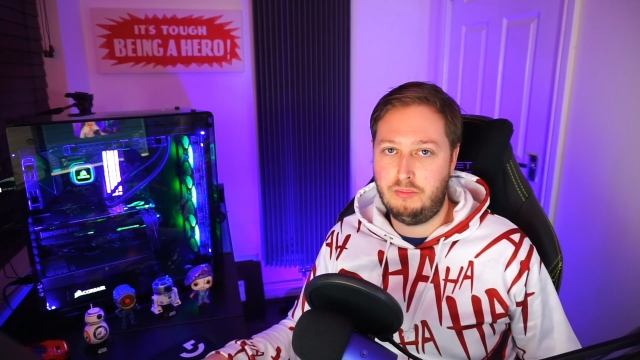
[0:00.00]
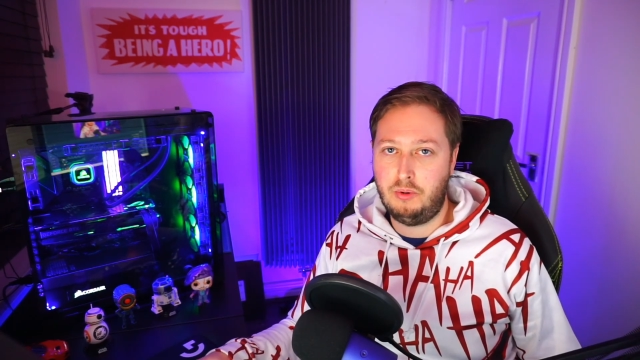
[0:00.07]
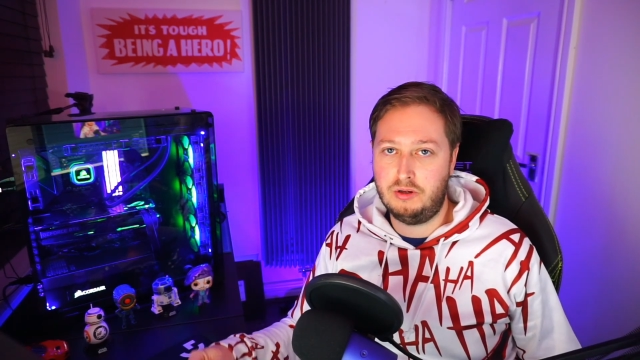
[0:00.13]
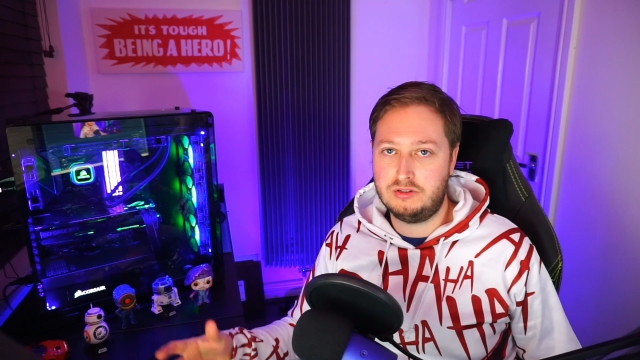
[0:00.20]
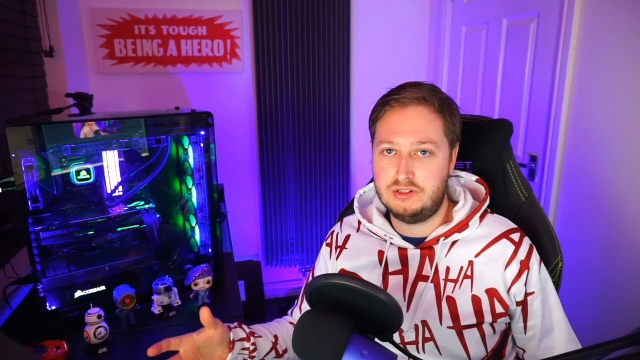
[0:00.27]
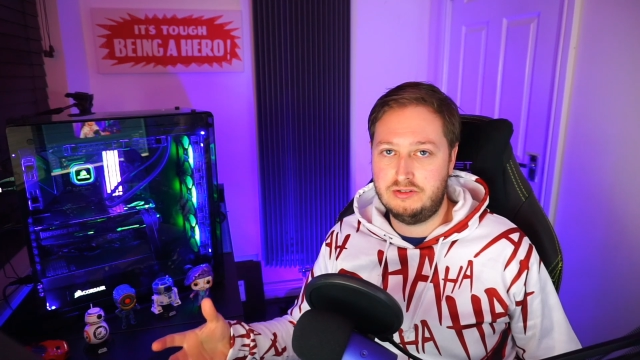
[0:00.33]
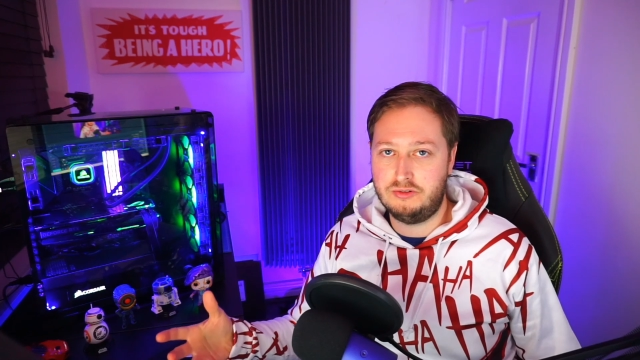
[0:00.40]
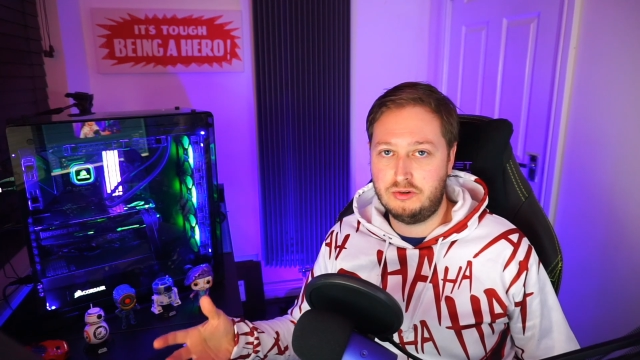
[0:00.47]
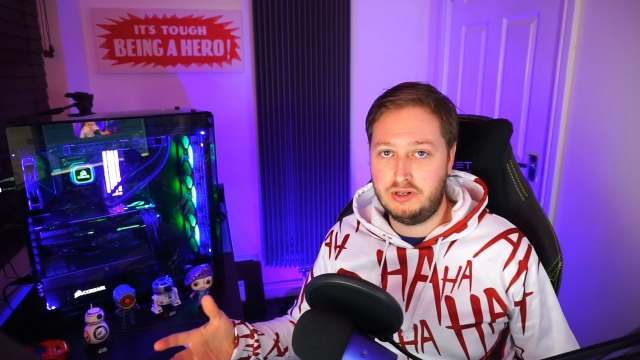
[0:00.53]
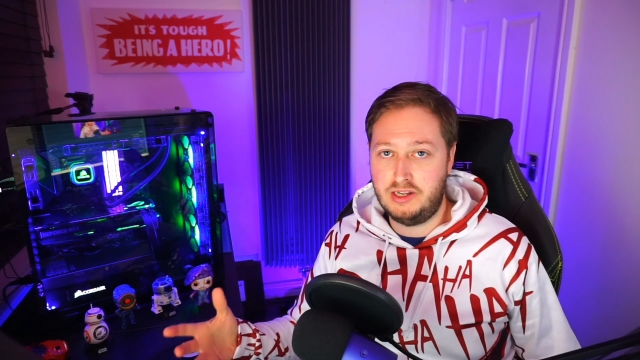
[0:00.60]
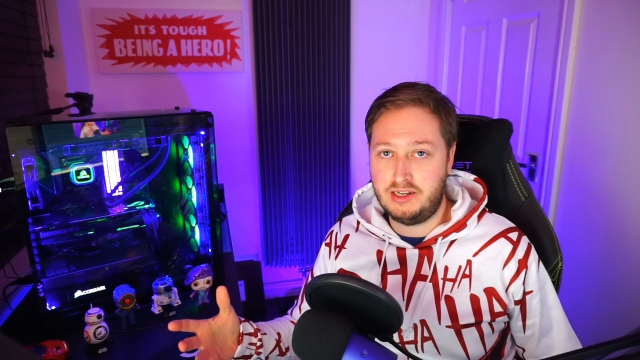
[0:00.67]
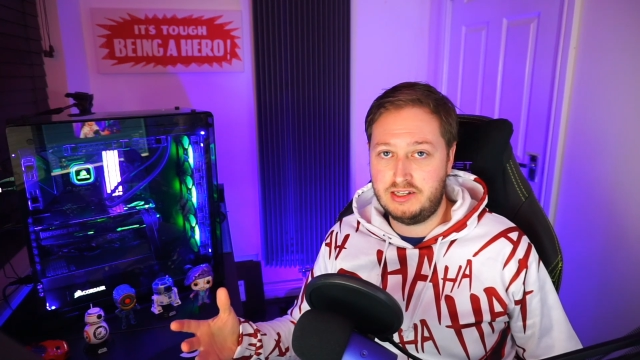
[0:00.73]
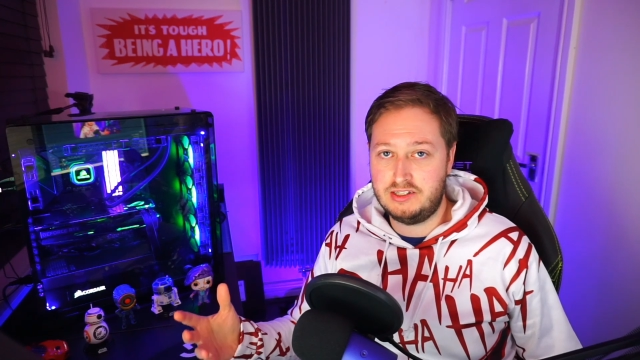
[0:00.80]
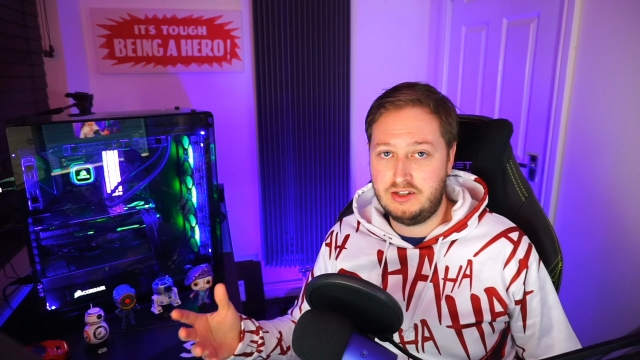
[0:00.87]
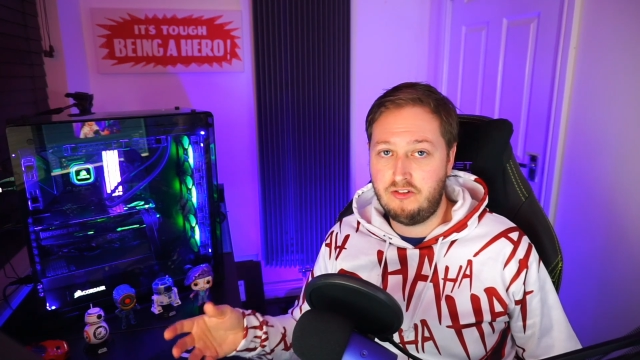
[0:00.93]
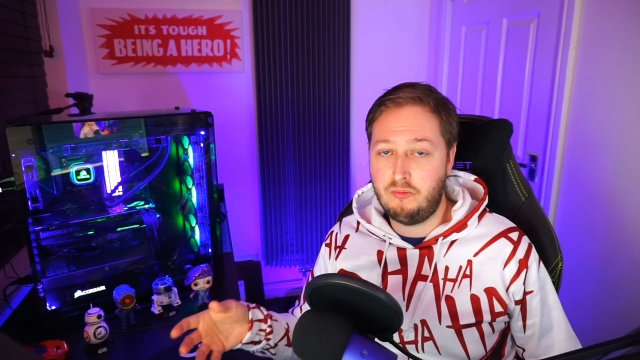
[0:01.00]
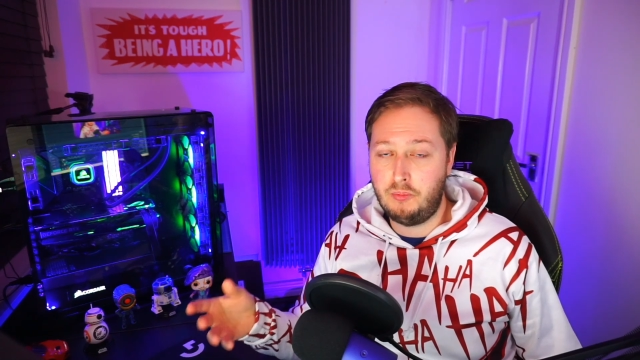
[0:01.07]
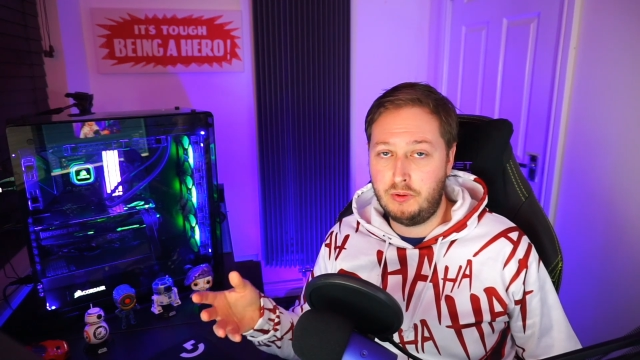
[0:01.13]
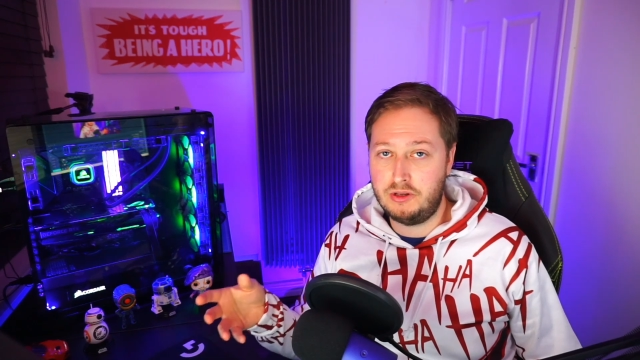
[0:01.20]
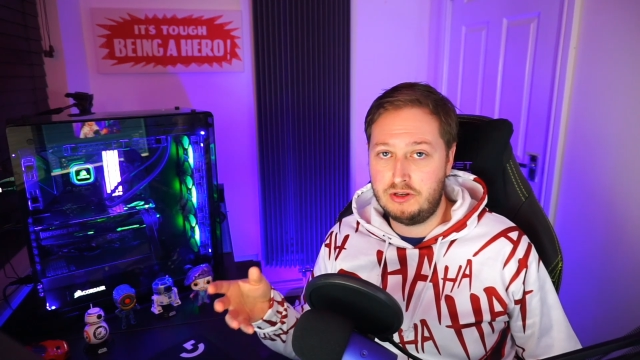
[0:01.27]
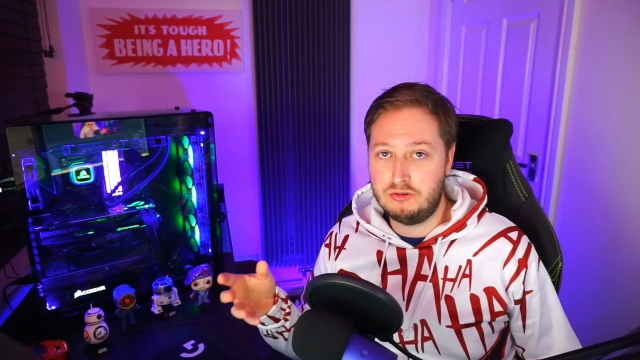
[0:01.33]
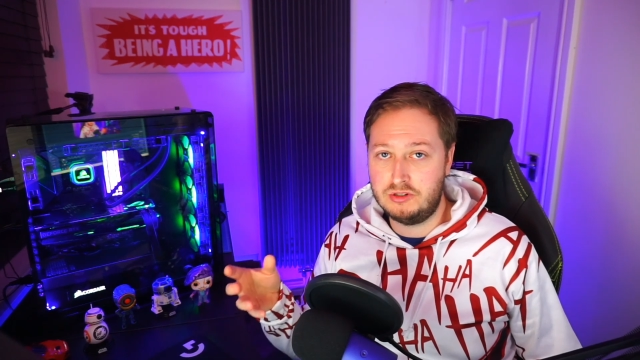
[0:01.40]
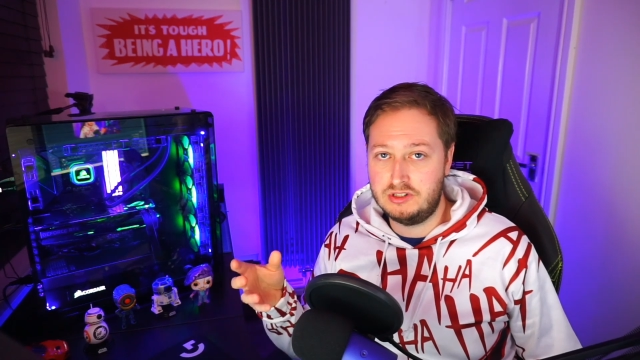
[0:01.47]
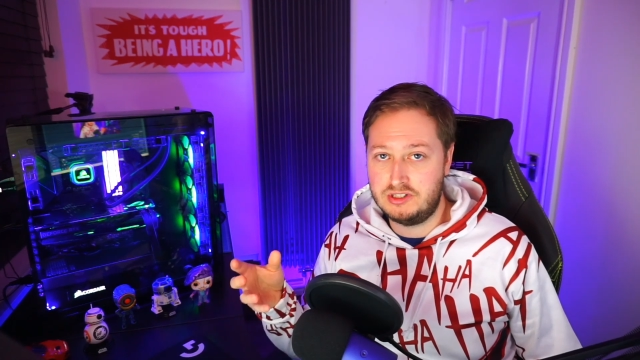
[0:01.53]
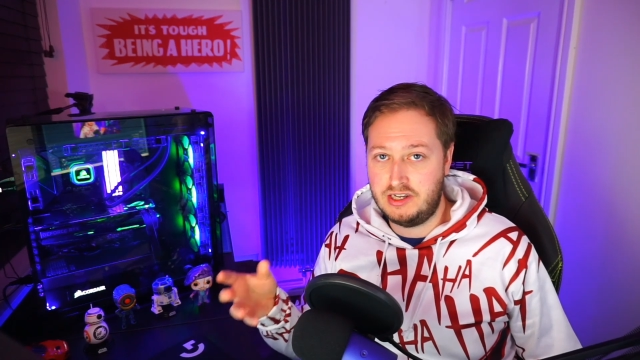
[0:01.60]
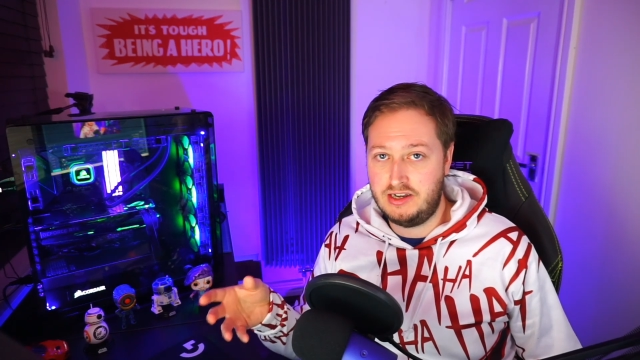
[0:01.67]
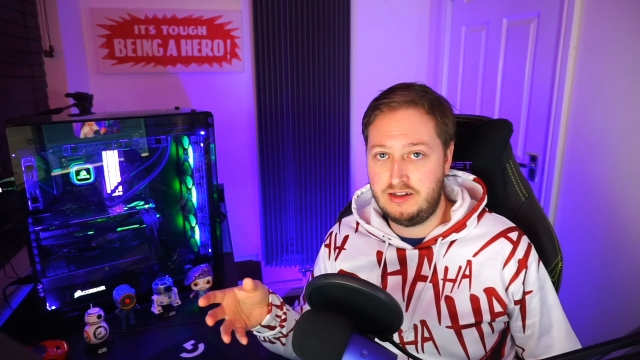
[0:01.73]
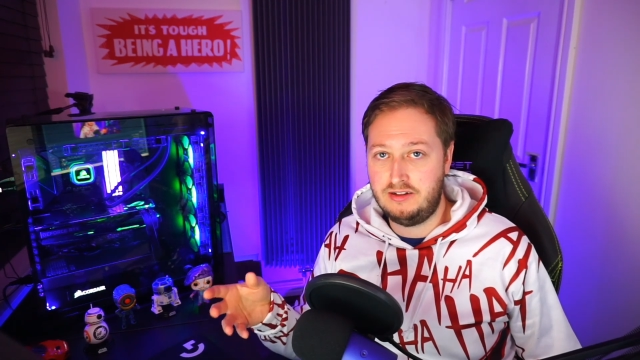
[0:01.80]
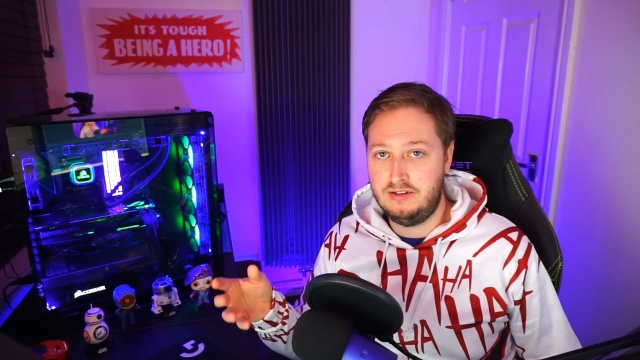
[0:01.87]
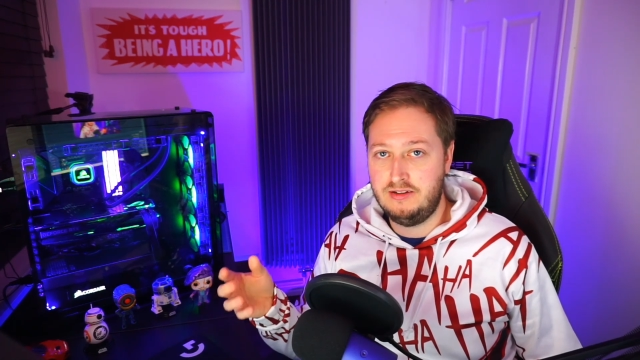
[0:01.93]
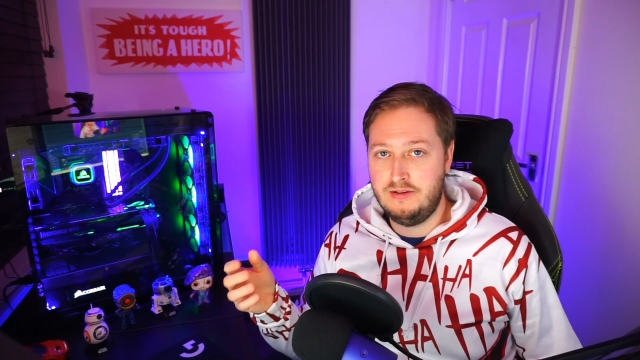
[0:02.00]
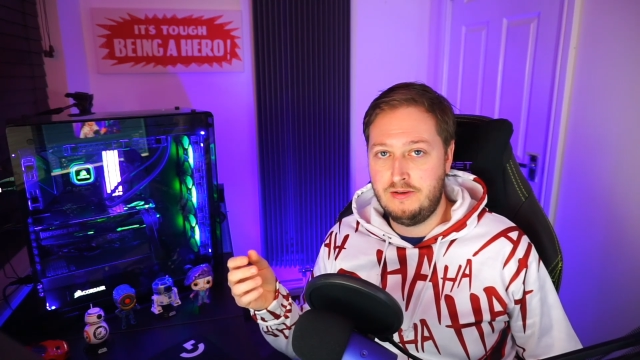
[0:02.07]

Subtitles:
positive or negative, but you can tell